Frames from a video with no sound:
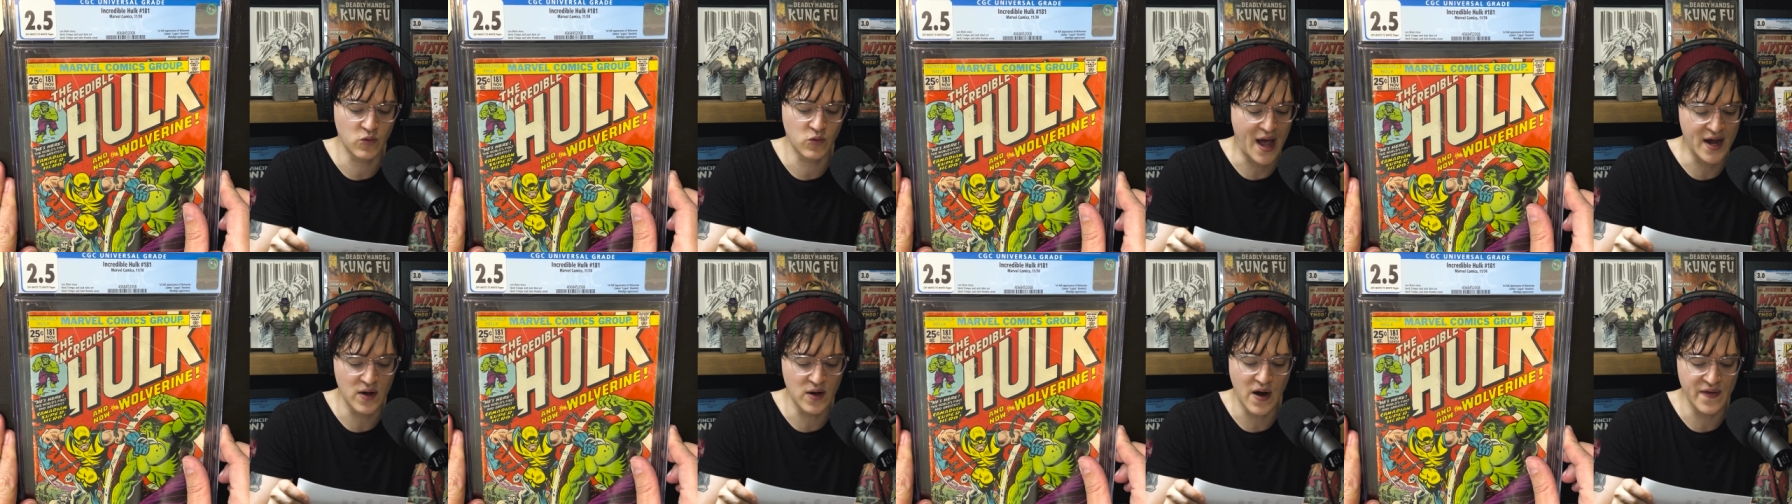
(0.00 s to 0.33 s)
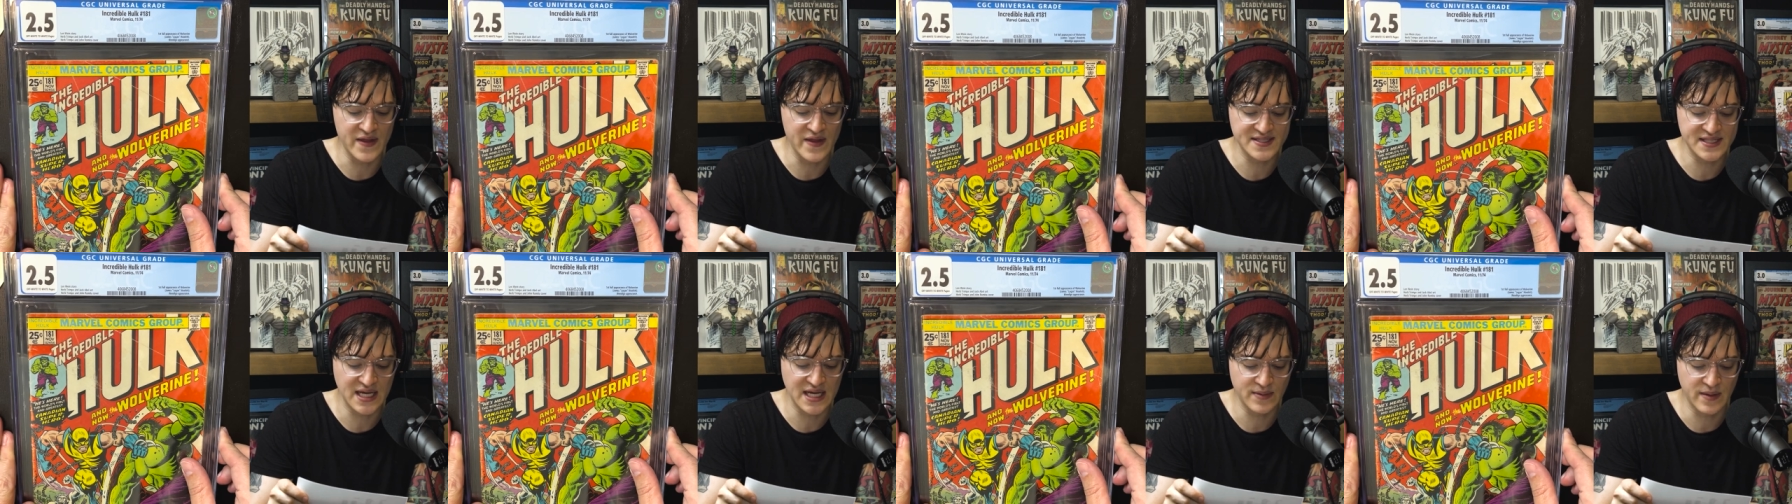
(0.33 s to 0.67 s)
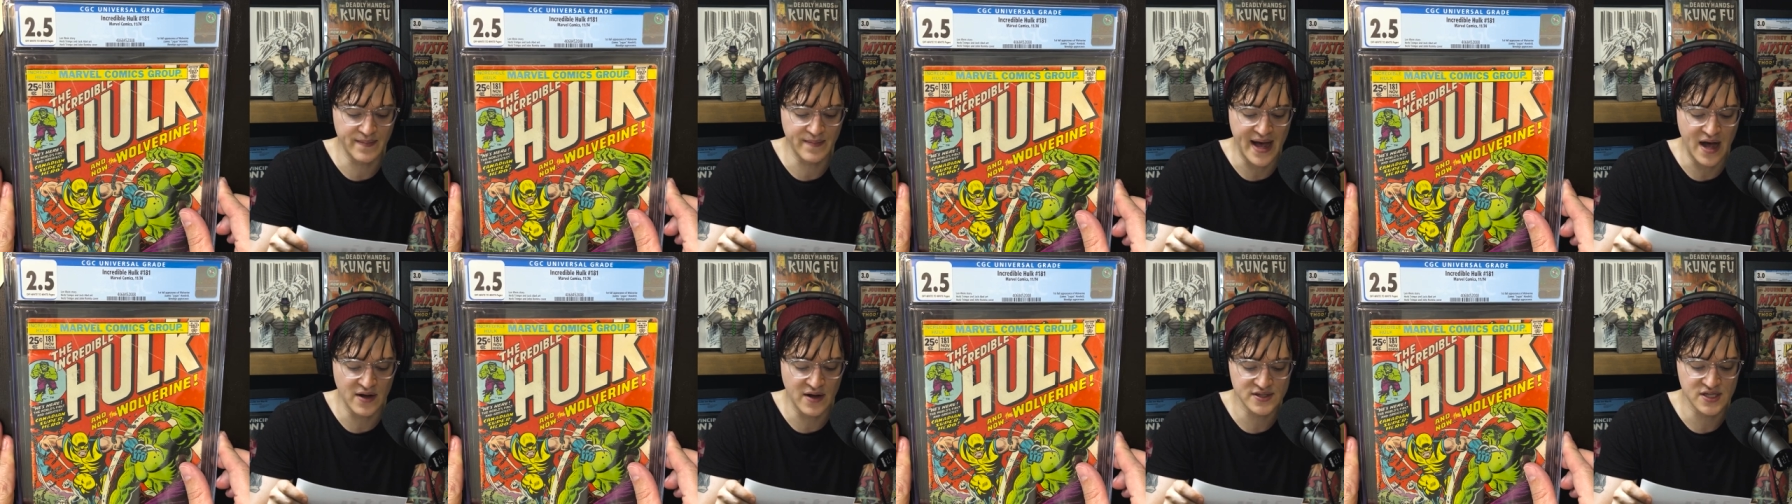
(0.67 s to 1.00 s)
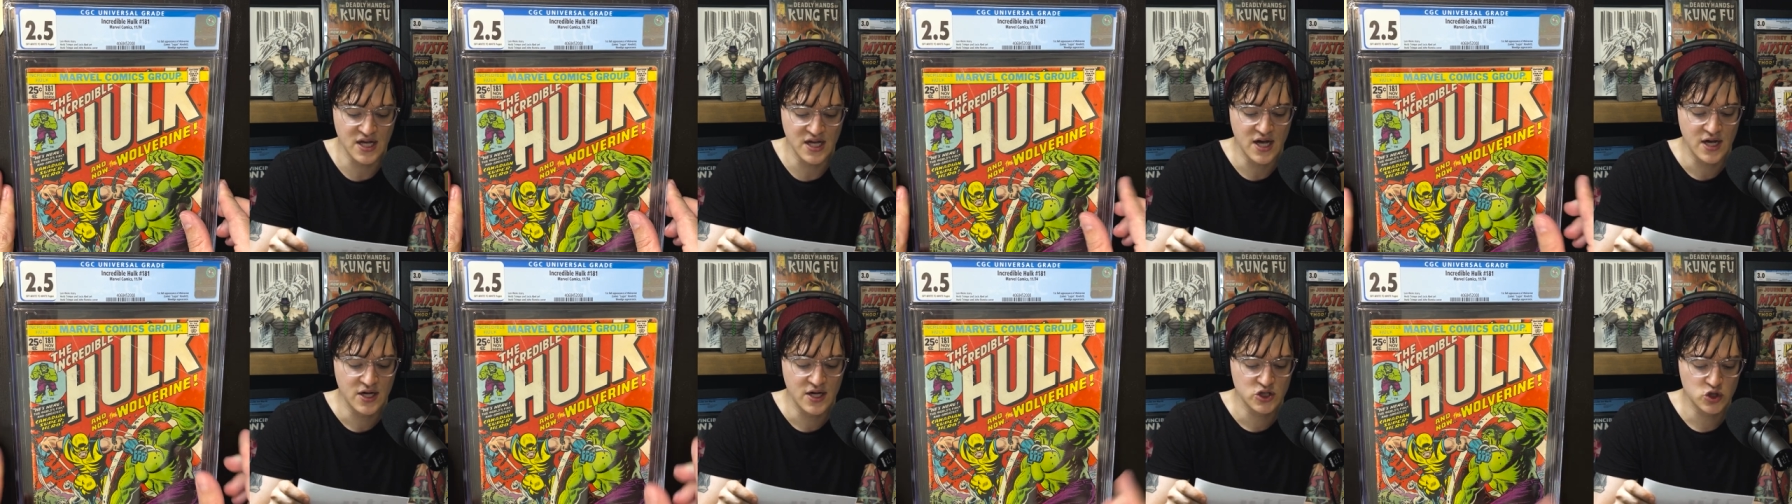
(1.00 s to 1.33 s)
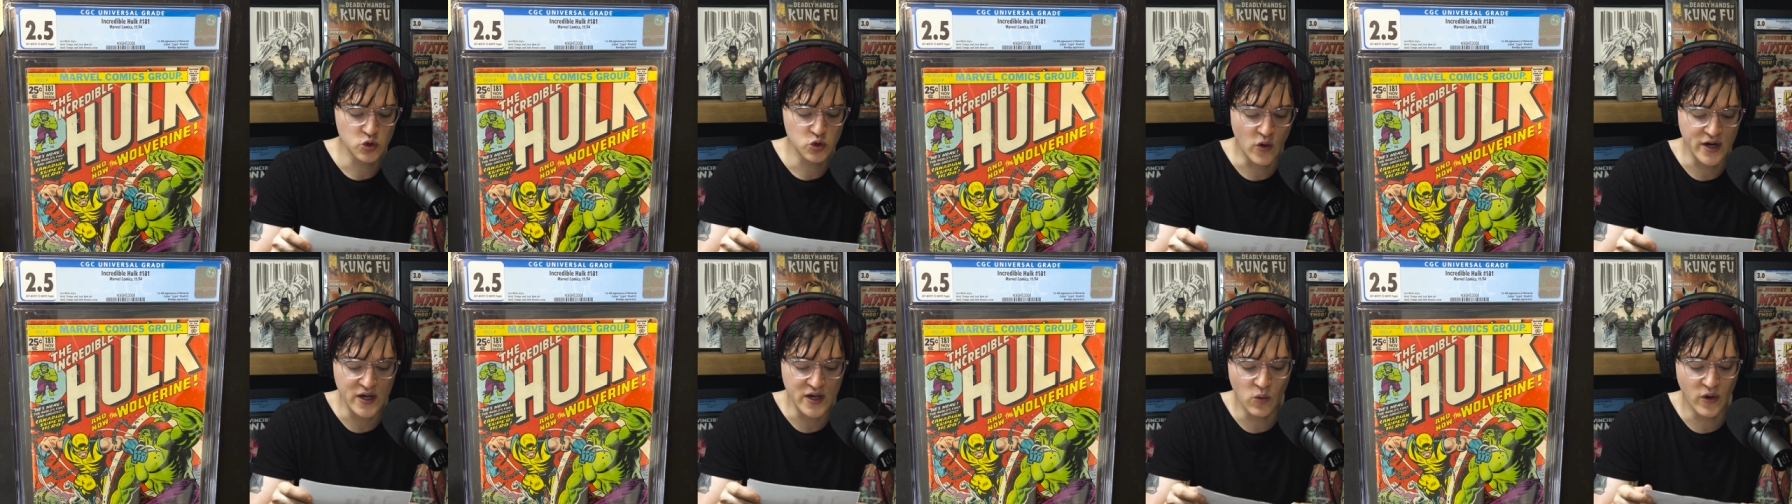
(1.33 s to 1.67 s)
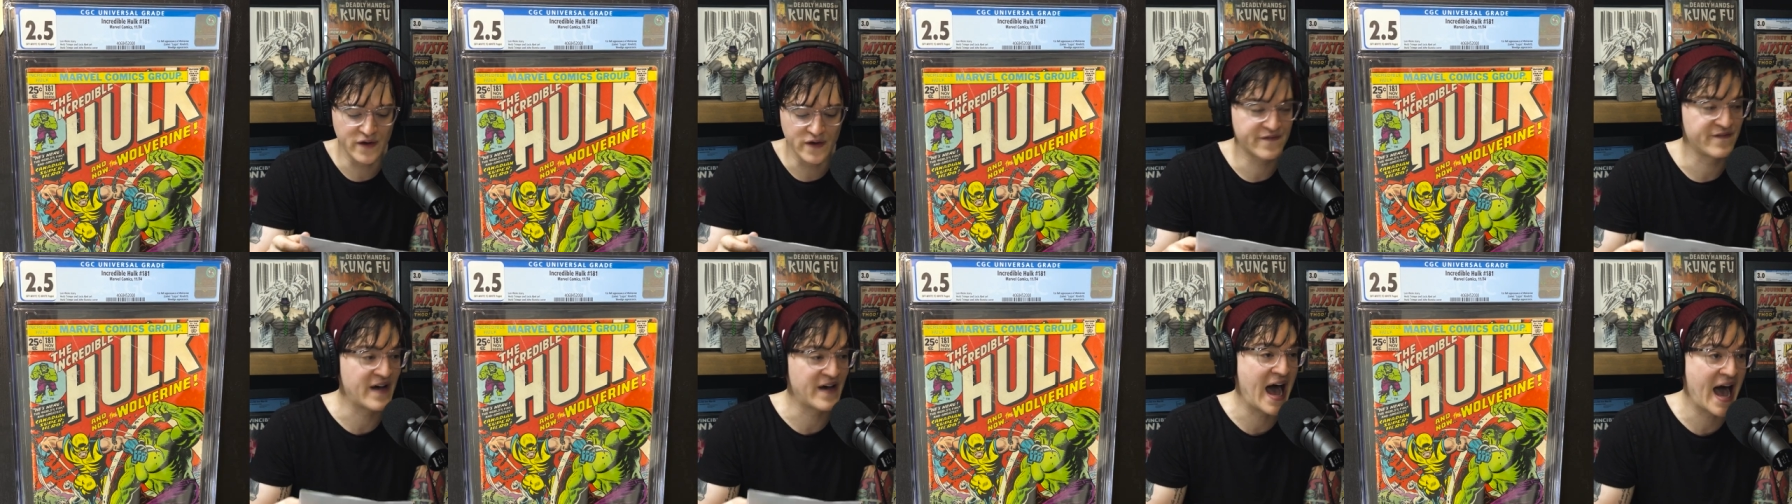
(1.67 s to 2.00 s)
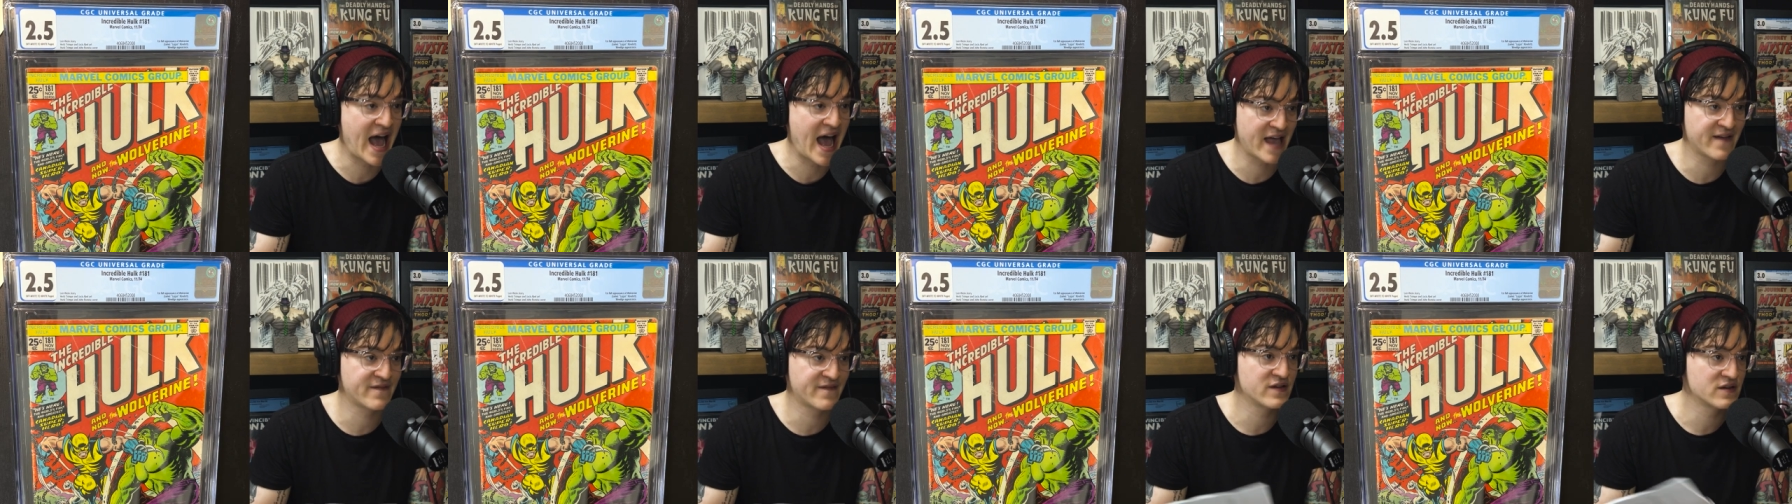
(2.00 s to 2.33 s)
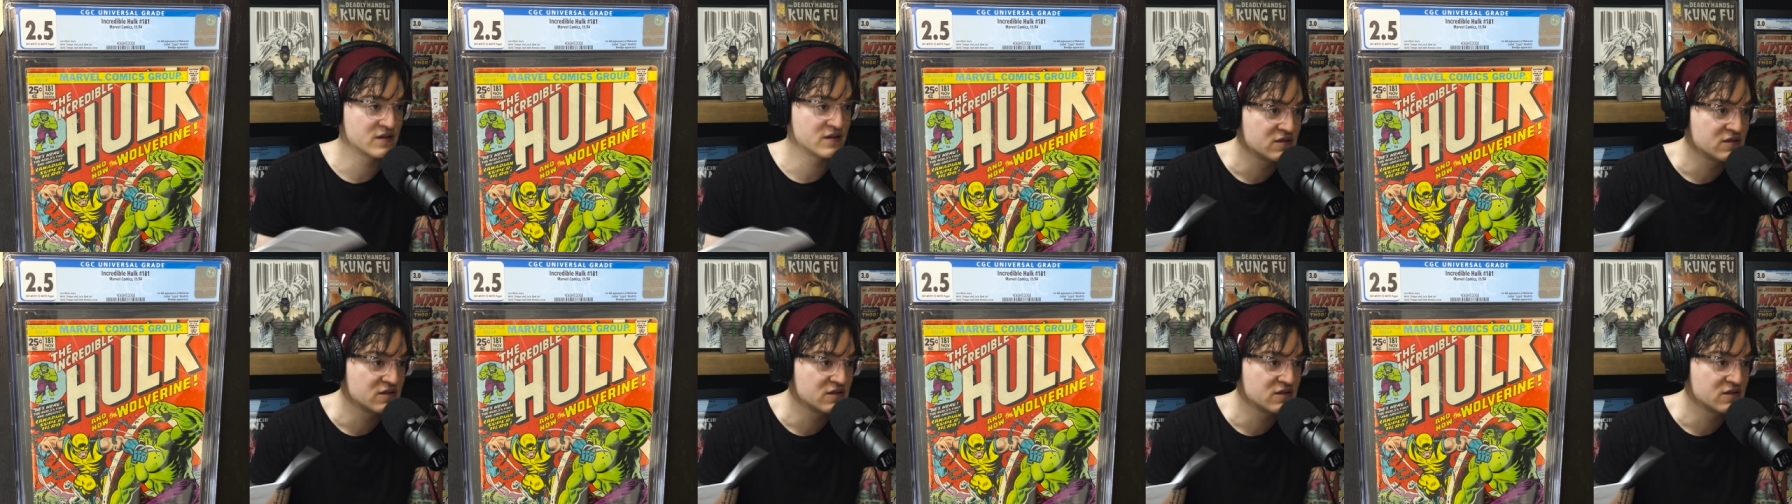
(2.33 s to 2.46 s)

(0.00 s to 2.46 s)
around the same amounts 21.5